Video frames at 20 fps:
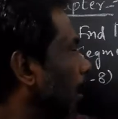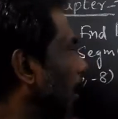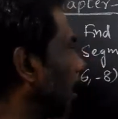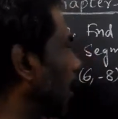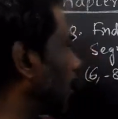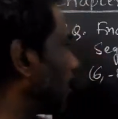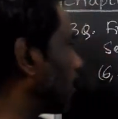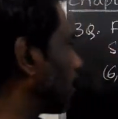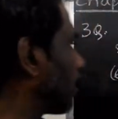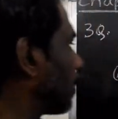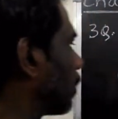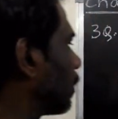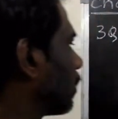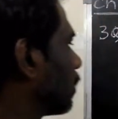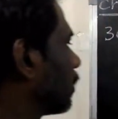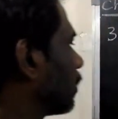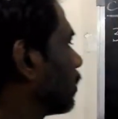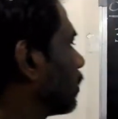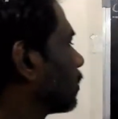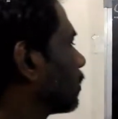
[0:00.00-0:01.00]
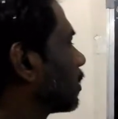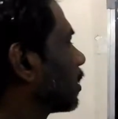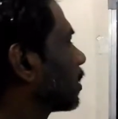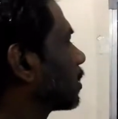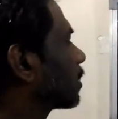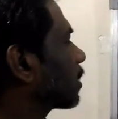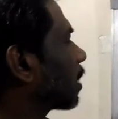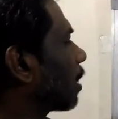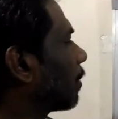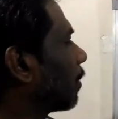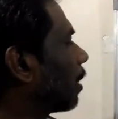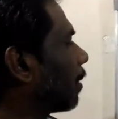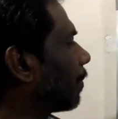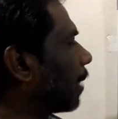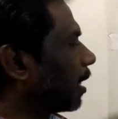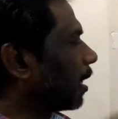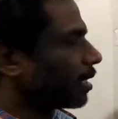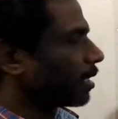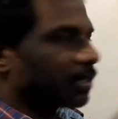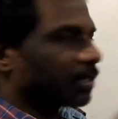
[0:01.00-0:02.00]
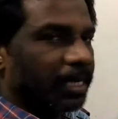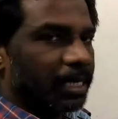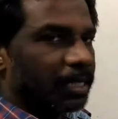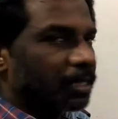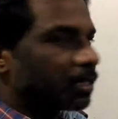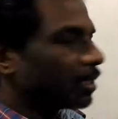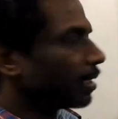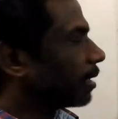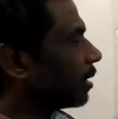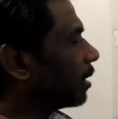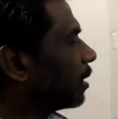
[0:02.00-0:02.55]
and 6 comma minus 8